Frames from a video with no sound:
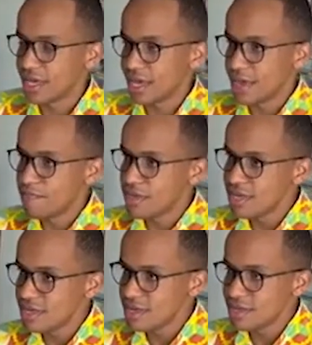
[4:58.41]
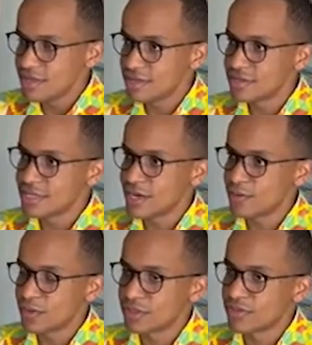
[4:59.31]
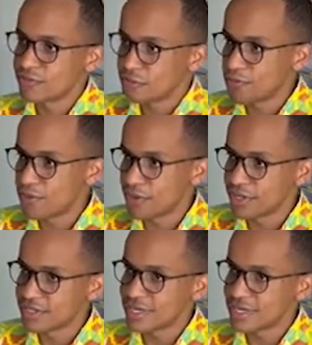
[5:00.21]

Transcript: A B is now worth 4 points.